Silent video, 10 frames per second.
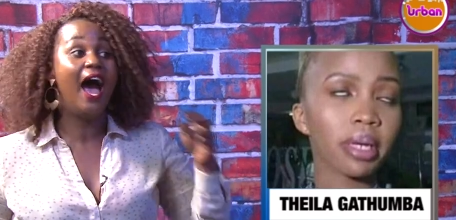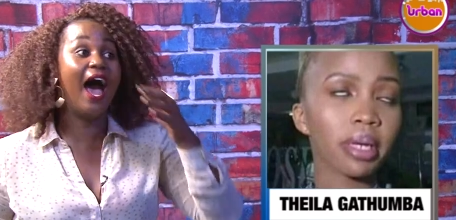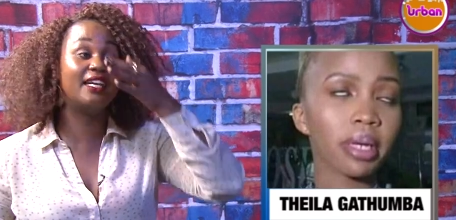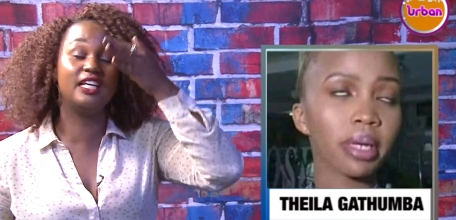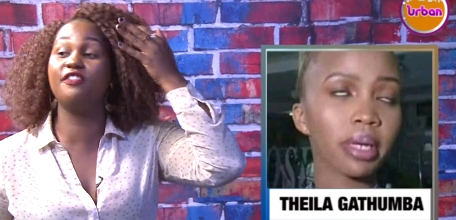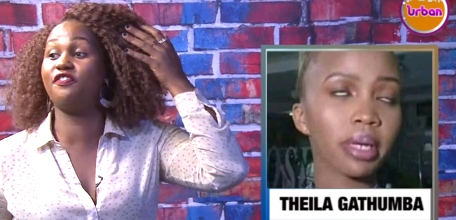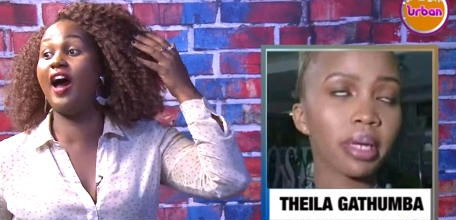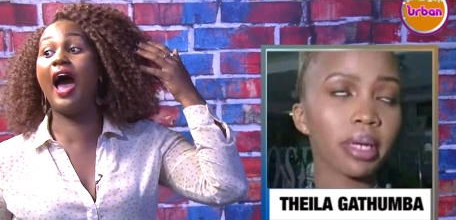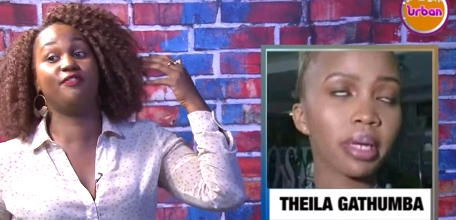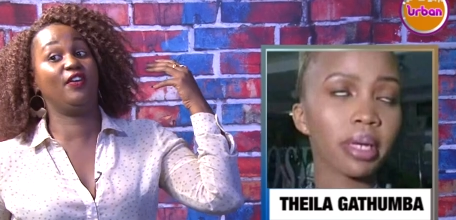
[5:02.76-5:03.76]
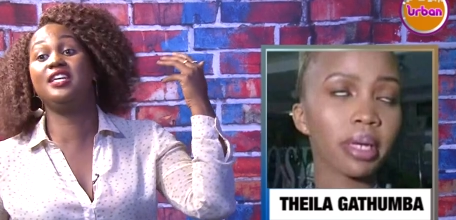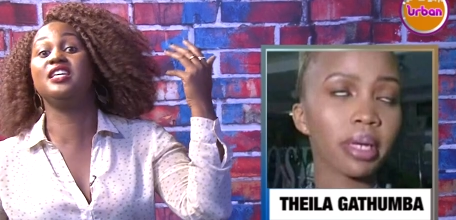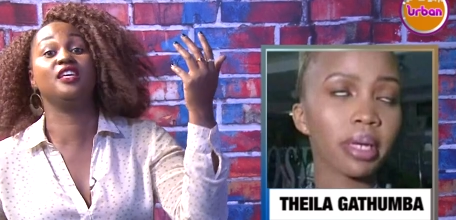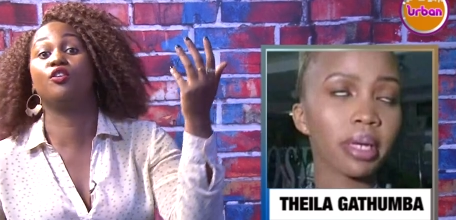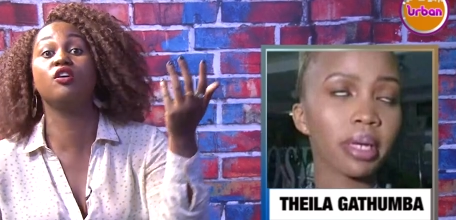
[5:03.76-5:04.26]
Speaker 1: And if
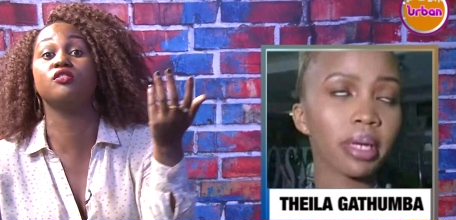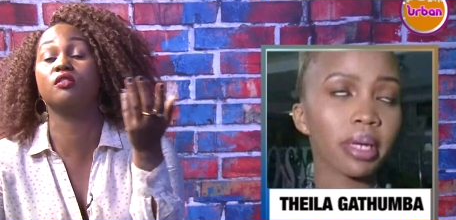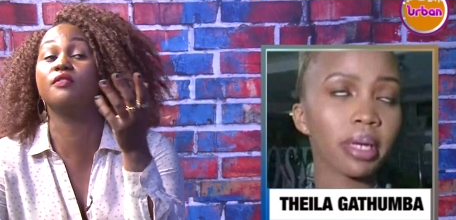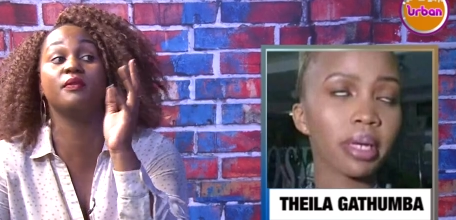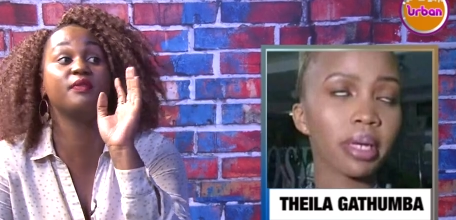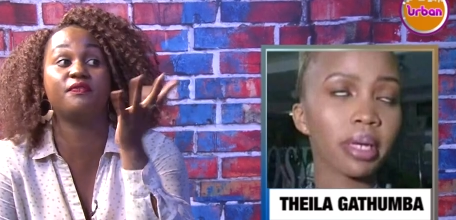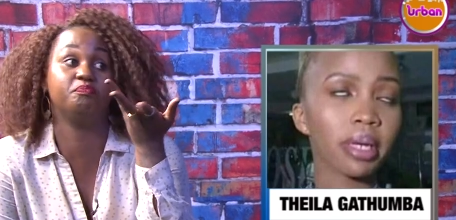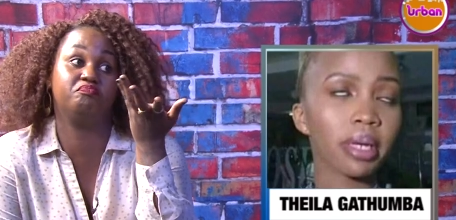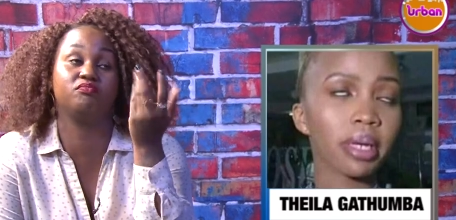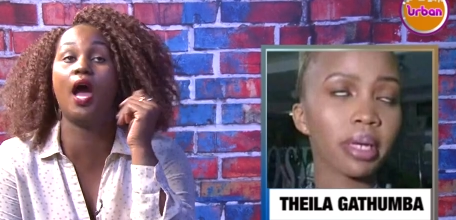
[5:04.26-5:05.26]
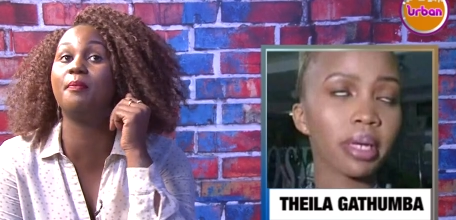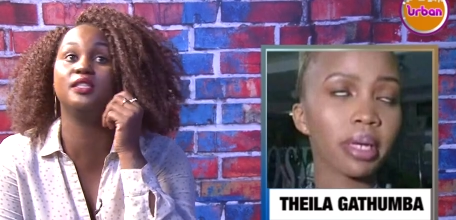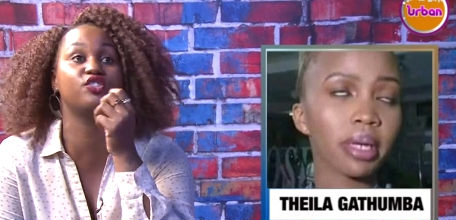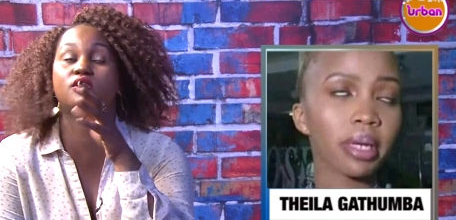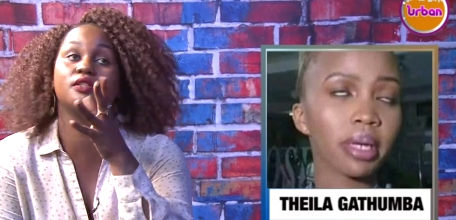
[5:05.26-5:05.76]
anything goes, I
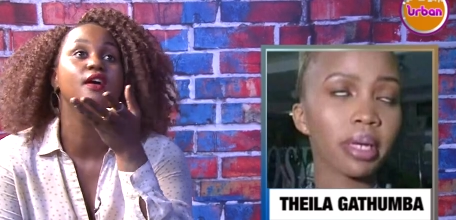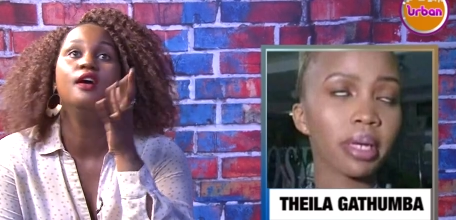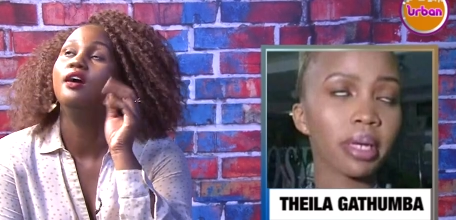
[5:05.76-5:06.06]
don't